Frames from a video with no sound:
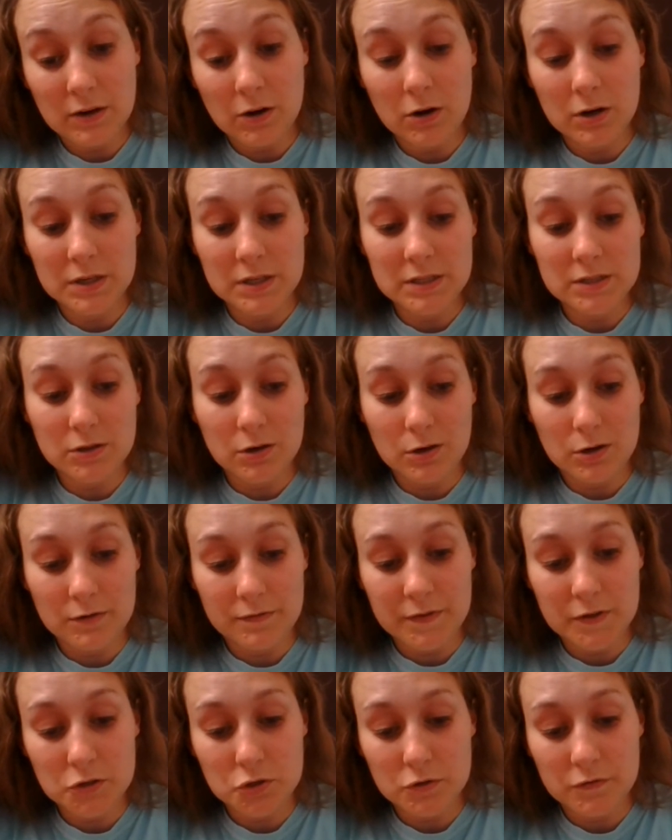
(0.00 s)
on his
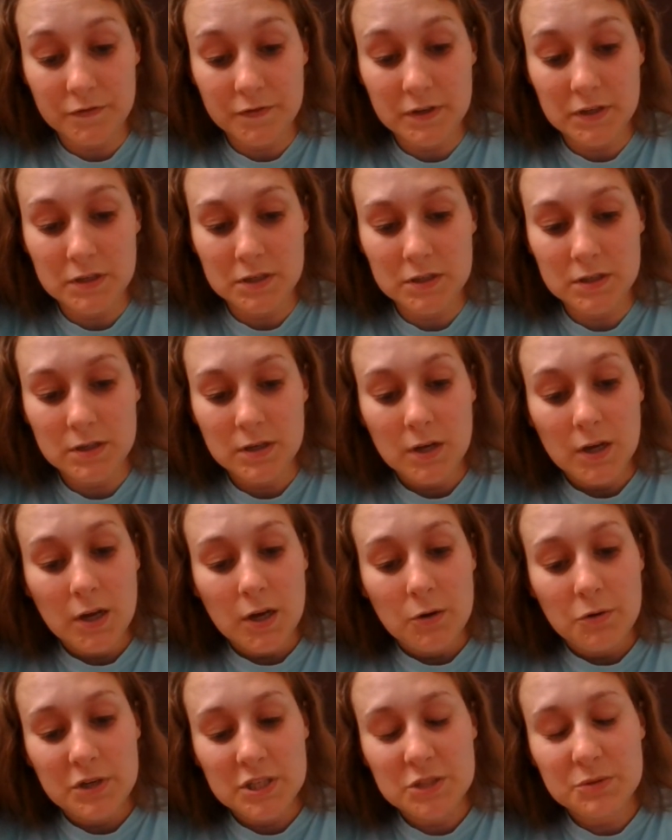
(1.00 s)
artificial feet,
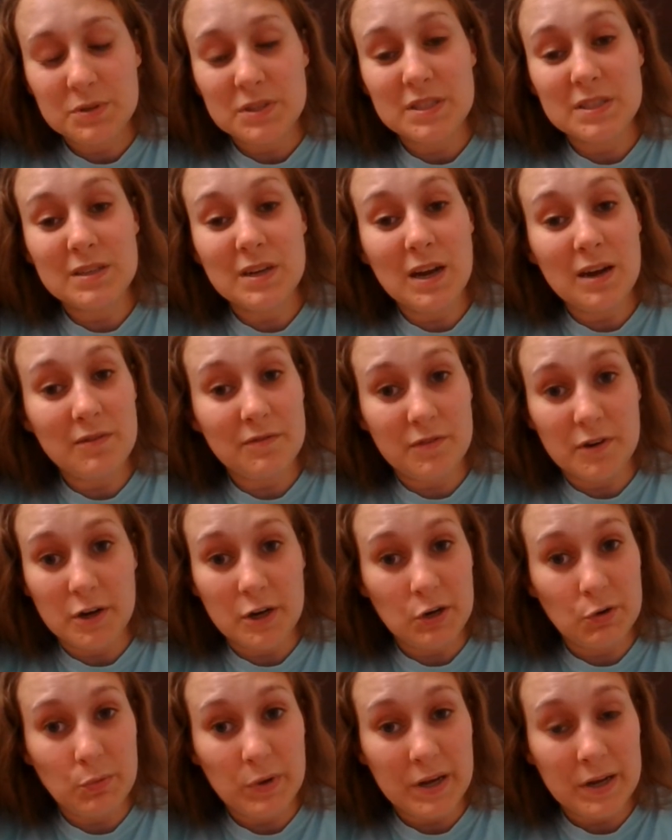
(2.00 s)
which was not
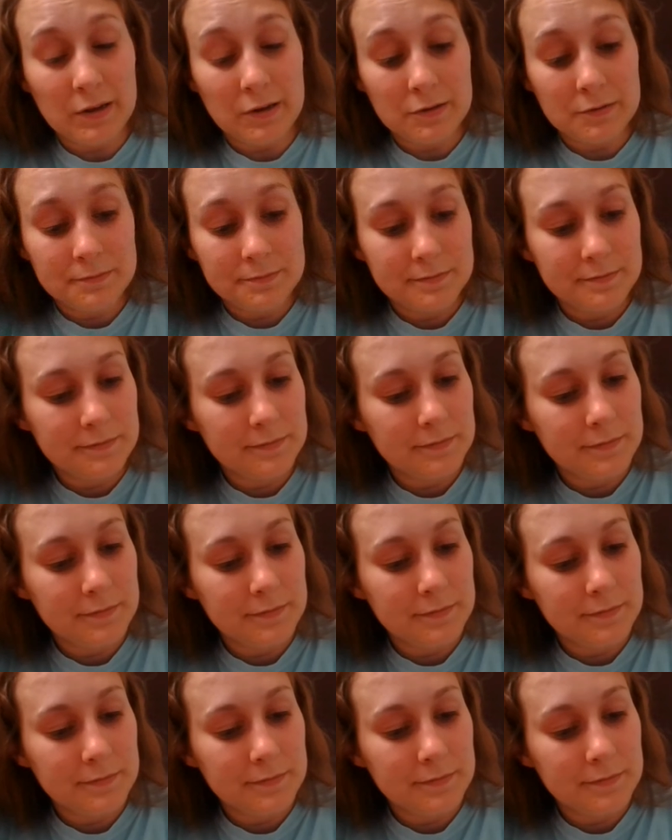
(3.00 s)
very well,